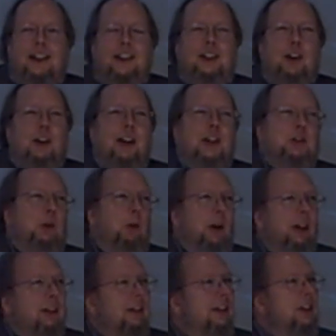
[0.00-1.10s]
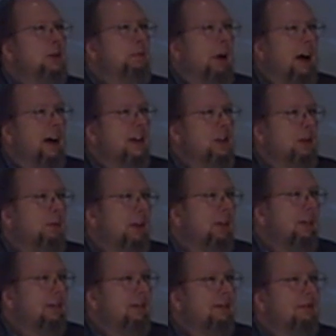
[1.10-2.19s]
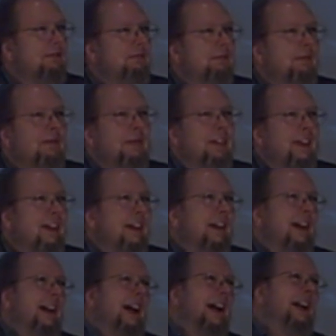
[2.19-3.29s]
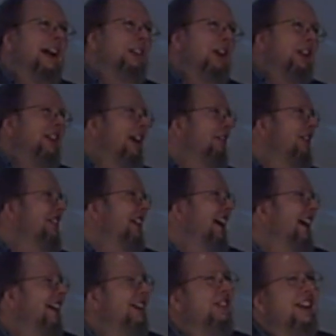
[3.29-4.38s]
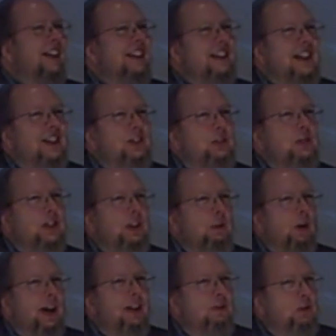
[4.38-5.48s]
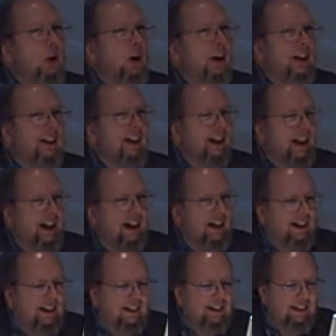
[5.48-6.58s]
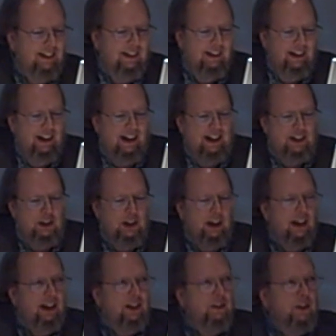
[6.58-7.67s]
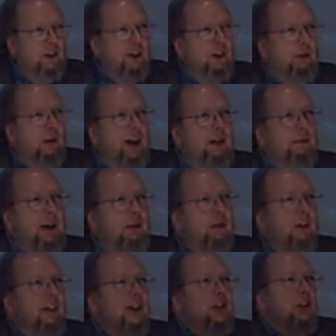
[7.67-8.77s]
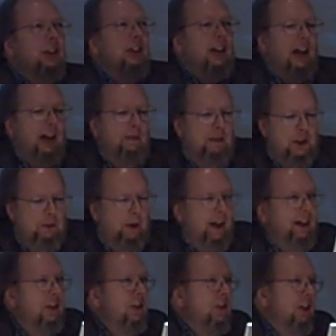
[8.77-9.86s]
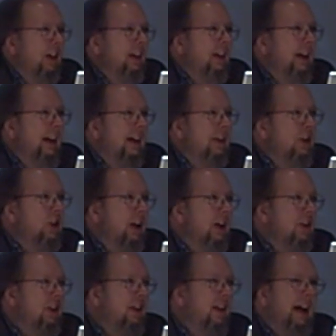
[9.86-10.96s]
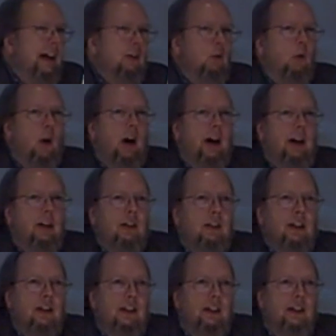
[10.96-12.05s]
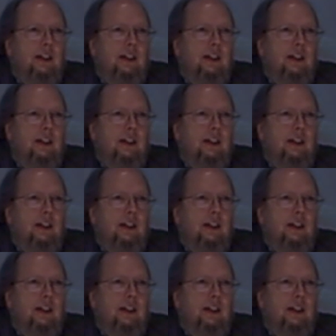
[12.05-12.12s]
you know, as quickly as possible. And I thought that was kind of an interesting way of drawing the line. And if you're going to write about religion, comments pages can get just that wild,